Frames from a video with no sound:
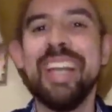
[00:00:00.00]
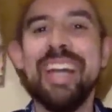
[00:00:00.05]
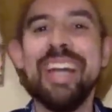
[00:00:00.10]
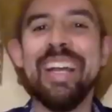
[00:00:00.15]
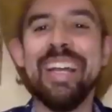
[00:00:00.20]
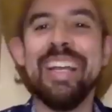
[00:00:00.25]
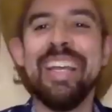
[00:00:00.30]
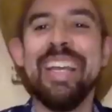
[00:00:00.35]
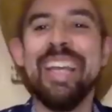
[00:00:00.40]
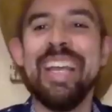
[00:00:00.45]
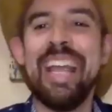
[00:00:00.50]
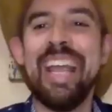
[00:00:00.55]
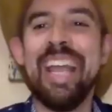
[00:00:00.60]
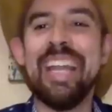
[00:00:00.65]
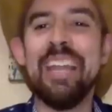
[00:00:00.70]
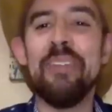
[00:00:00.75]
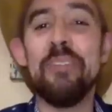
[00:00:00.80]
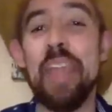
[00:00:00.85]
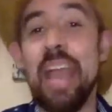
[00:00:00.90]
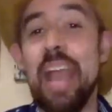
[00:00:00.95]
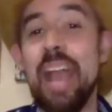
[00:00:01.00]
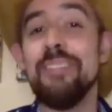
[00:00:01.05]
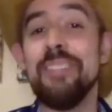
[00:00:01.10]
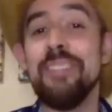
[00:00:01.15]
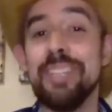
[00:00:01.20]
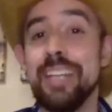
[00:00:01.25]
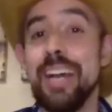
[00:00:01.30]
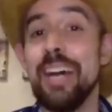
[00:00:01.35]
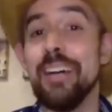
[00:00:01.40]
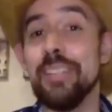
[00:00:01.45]
and if you
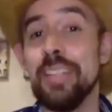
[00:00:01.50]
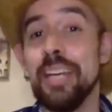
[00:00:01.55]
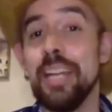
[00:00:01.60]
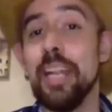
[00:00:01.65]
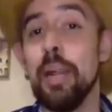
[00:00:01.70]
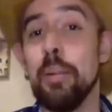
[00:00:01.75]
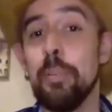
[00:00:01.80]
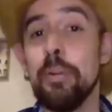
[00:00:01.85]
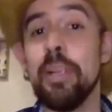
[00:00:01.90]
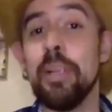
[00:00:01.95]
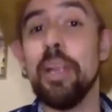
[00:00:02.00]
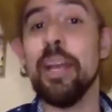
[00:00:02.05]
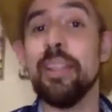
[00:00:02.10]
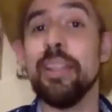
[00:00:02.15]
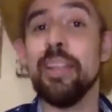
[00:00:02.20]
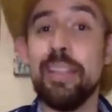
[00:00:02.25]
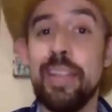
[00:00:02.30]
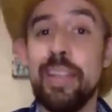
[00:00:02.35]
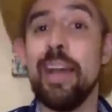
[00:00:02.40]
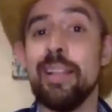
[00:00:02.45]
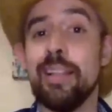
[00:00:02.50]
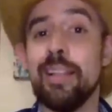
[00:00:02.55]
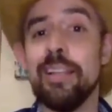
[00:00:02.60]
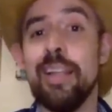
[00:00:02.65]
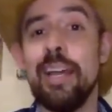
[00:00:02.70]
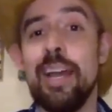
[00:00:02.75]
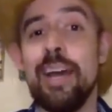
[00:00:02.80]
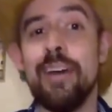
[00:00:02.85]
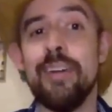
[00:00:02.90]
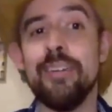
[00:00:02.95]
haven't dialed that number yet, then dial it
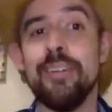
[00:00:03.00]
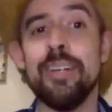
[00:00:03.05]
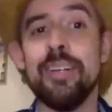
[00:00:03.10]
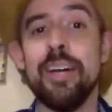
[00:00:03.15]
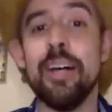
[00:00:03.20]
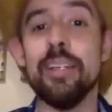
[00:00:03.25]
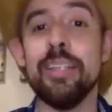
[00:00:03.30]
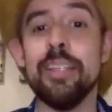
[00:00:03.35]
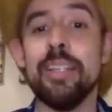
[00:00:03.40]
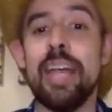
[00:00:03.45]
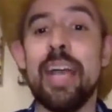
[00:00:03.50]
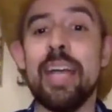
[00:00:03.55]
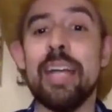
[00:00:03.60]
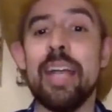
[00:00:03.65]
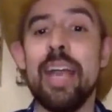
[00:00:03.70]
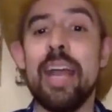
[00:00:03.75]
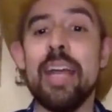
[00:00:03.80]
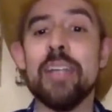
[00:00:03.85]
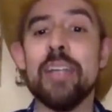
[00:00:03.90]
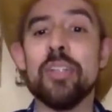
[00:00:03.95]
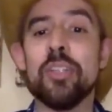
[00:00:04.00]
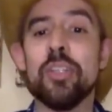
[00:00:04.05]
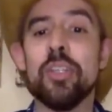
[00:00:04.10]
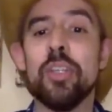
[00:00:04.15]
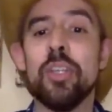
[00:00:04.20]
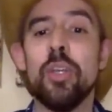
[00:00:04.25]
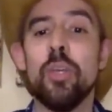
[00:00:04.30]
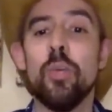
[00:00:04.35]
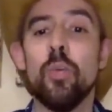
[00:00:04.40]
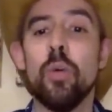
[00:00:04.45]
now. Other than that, guys,
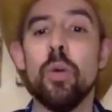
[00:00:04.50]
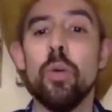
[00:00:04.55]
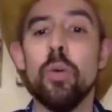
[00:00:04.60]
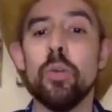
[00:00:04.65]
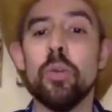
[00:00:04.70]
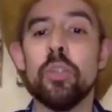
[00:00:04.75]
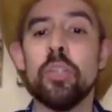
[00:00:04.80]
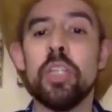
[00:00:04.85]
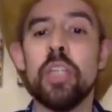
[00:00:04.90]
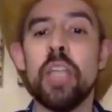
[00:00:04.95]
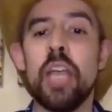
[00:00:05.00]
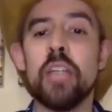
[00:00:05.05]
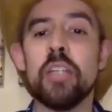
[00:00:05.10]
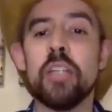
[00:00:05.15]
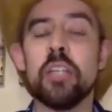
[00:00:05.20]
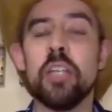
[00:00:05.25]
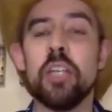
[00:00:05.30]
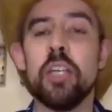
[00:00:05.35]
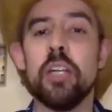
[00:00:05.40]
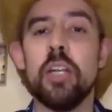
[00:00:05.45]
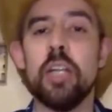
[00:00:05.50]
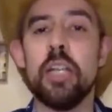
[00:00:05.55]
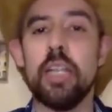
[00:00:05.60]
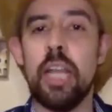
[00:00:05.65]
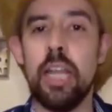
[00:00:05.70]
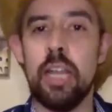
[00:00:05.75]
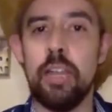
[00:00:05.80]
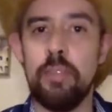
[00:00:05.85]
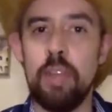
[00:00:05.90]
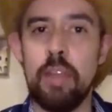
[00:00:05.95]
we'll we'll see you guys later. And
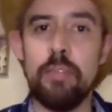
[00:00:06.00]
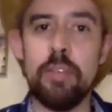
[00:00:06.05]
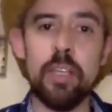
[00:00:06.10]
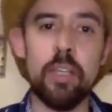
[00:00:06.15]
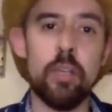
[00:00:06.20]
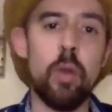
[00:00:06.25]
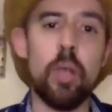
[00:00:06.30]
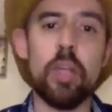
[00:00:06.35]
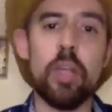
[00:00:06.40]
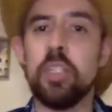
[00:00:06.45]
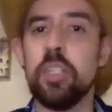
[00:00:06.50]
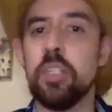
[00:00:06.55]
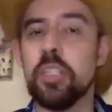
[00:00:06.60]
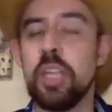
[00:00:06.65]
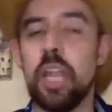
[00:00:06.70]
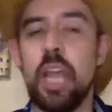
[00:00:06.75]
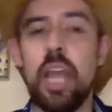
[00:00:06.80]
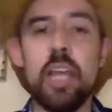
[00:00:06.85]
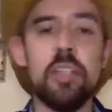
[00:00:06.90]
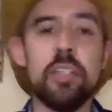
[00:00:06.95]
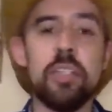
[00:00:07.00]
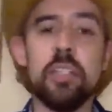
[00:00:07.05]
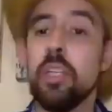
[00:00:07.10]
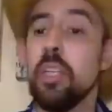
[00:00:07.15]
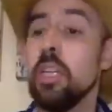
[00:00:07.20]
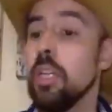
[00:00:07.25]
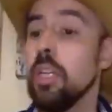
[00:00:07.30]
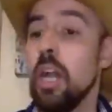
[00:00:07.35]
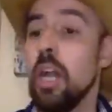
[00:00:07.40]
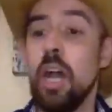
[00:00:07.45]
and if you have any questions, guys,
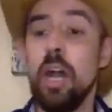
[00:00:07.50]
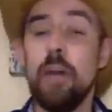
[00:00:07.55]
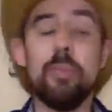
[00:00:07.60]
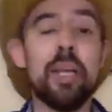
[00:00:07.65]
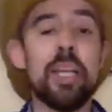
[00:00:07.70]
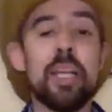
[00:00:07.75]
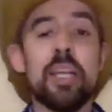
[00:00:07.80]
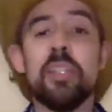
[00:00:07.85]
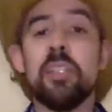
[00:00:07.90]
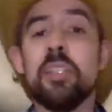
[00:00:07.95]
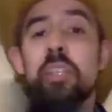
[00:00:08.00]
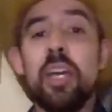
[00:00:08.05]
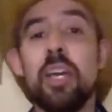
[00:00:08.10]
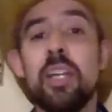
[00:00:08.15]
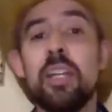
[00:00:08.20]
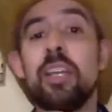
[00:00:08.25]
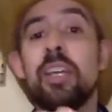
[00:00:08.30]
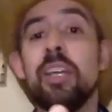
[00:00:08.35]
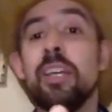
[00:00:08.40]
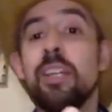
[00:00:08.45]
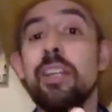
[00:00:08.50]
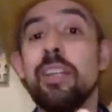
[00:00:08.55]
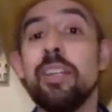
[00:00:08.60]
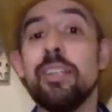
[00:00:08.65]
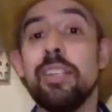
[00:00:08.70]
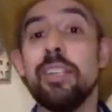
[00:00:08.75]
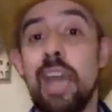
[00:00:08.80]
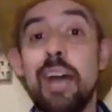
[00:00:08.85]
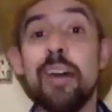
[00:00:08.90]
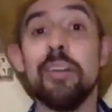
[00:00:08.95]
um, like I said,
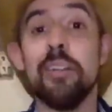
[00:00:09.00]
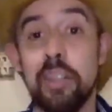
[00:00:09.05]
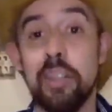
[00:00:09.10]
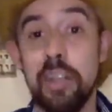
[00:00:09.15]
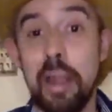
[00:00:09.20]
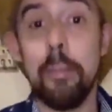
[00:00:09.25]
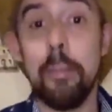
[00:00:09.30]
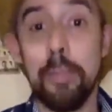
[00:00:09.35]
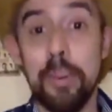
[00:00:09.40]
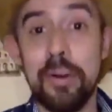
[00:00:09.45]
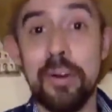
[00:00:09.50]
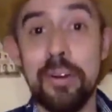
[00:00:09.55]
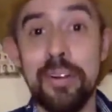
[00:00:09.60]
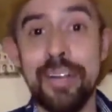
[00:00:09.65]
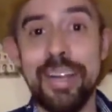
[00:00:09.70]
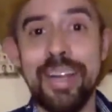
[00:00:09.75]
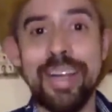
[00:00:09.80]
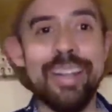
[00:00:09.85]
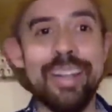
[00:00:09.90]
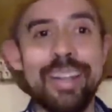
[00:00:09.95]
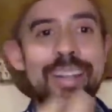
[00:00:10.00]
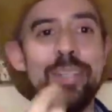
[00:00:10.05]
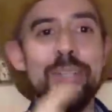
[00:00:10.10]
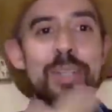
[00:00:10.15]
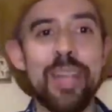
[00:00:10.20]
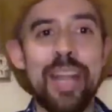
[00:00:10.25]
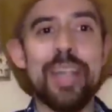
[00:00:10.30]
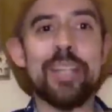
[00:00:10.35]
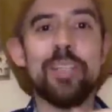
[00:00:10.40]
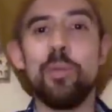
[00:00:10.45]
dial the number, and then you
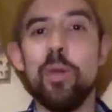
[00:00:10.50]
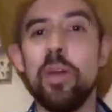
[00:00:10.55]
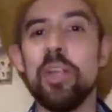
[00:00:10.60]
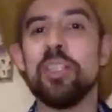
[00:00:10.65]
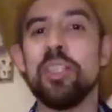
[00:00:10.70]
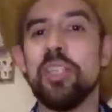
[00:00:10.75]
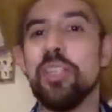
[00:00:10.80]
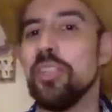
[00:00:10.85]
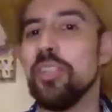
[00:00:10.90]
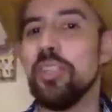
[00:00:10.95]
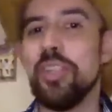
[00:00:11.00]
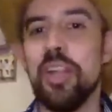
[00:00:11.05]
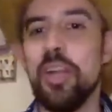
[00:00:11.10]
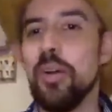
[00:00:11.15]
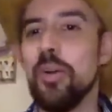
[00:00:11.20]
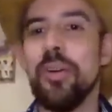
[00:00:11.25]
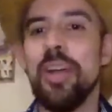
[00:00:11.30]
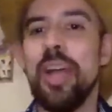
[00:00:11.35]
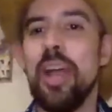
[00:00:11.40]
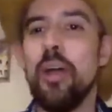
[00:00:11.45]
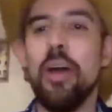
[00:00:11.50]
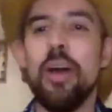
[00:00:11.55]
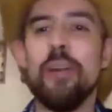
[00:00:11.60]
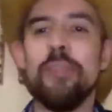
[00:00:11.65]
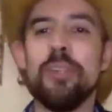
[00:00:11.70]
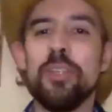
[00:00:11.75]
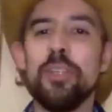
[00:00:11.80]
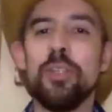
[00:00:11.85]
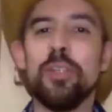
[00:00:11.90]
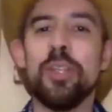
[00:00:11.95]
can ask questions, you know,
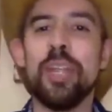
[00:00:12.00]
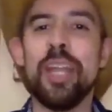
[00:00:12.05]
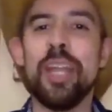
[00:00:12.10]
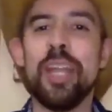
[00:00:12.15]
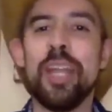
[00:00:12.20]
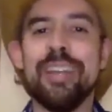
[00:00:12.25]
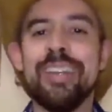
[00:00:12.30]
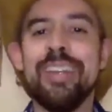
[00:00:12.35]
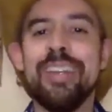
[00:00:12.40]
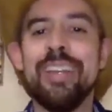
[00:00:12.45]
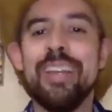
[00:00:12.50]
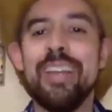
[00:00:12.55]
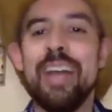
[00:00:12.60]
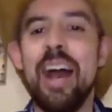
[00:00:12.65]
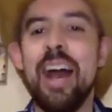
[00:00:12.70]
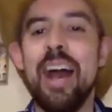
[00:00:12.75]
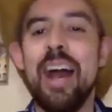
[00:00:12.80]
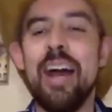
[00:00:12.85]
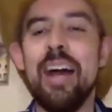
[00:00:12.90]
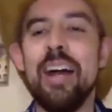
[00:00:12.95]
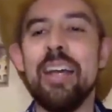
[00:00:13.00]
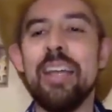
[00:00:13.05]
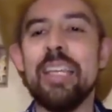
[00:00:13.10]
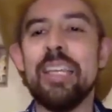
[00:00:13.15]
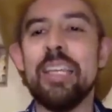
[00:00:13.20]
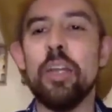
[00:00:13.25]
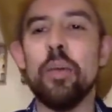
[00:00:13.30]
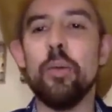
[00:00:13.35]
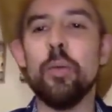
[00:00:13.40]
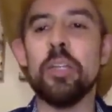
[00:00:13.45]
however you can, uh,
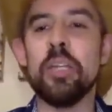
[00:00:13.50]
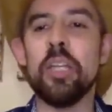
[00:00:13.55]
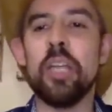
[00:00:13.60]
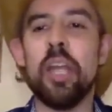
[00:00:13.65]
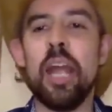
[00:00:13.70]
you know, when you get